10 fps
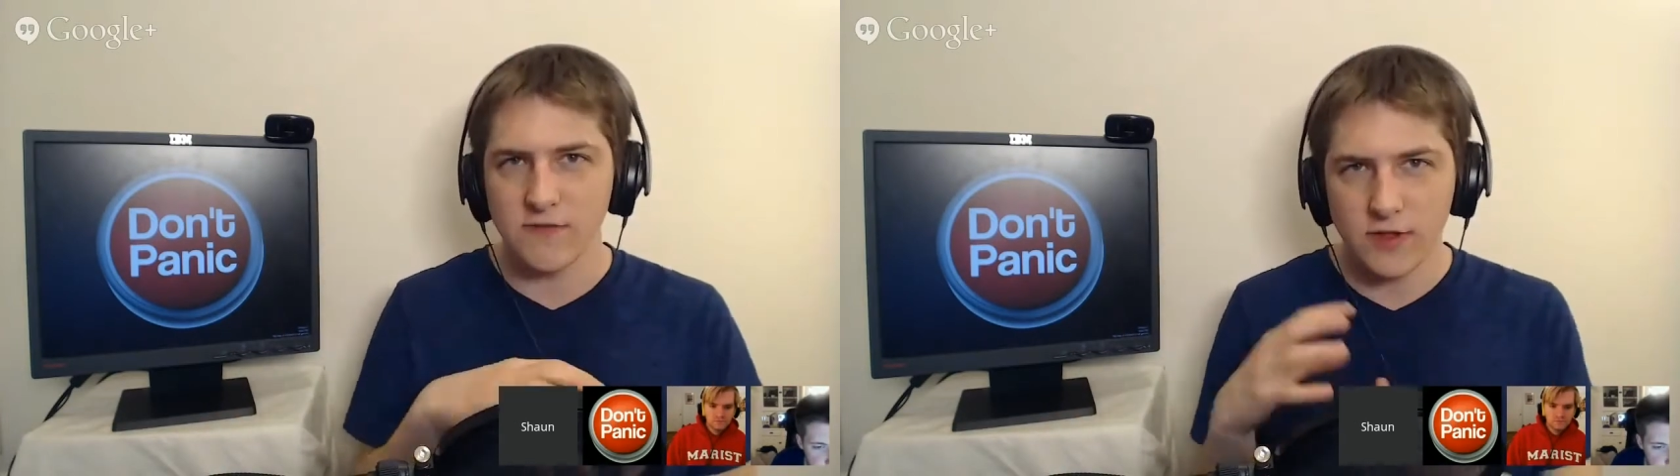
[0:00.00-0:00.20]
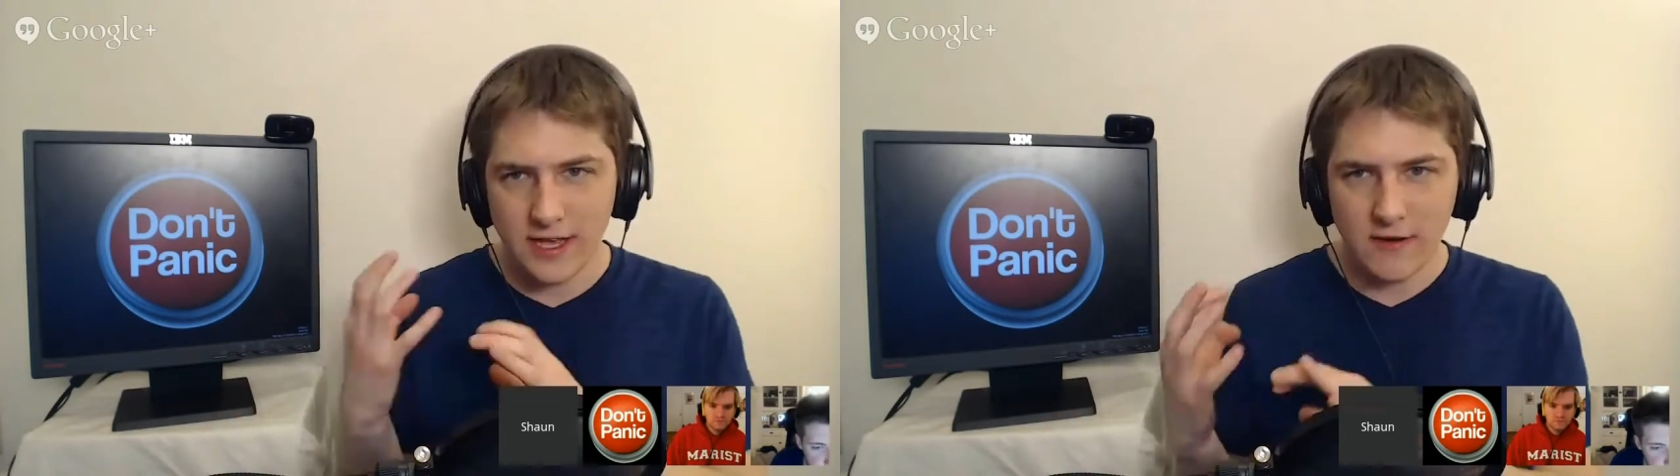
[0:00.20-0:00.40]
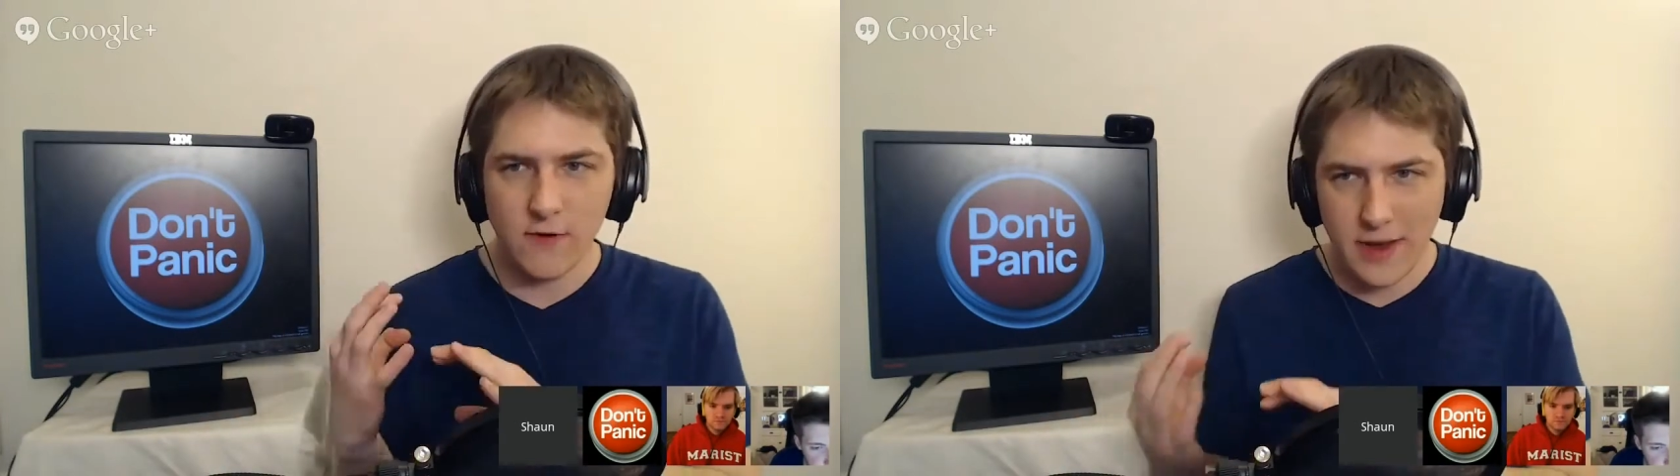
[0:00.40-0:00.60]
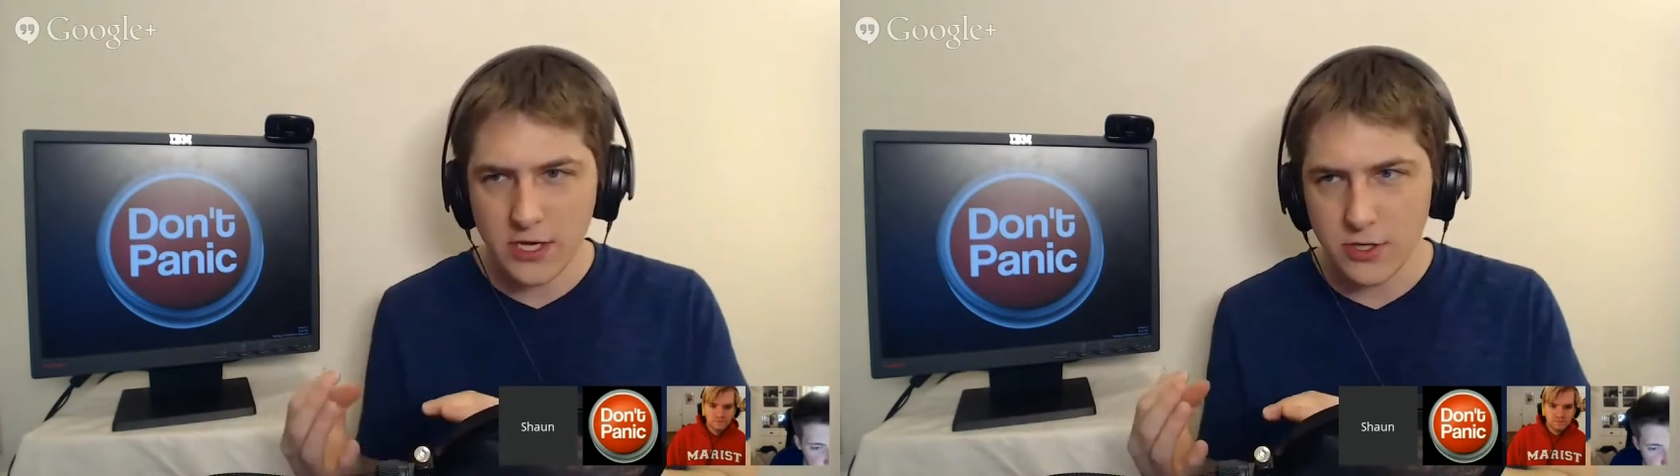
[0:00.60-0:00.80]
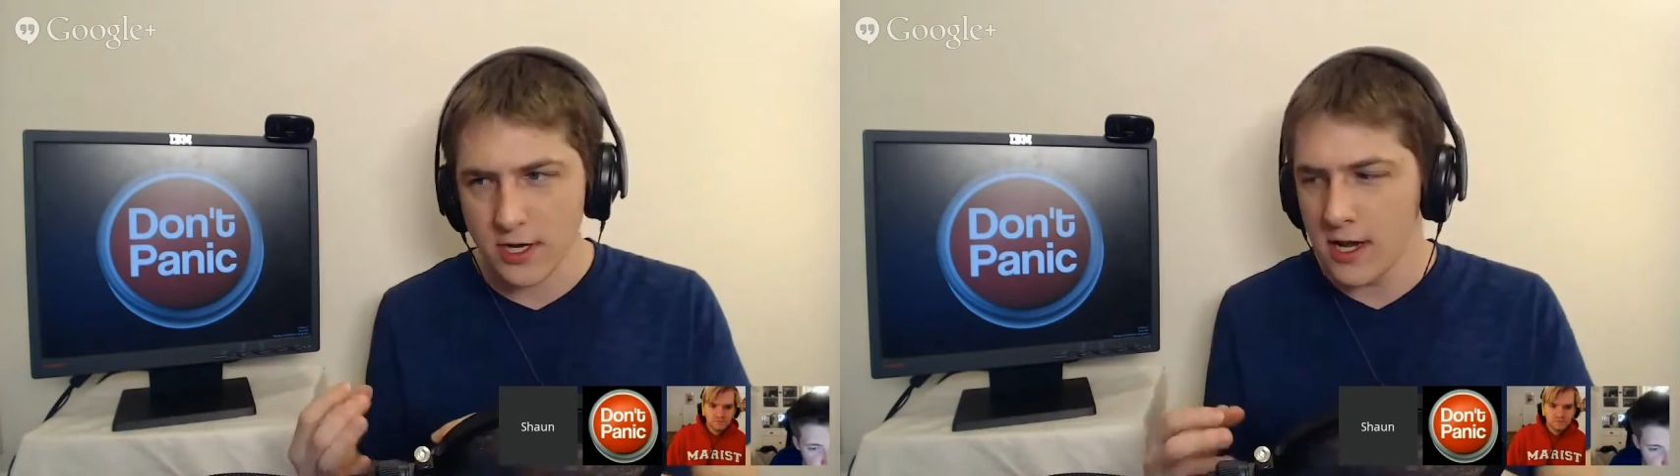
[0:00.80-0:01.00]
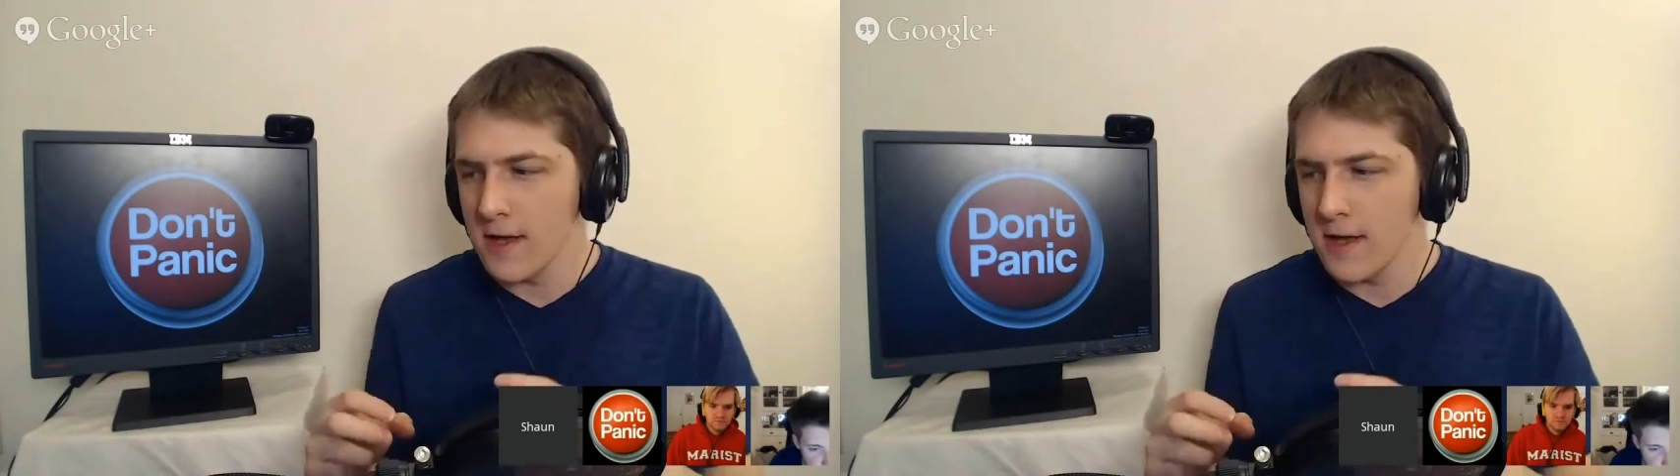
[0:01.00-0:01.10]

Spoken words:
for the information.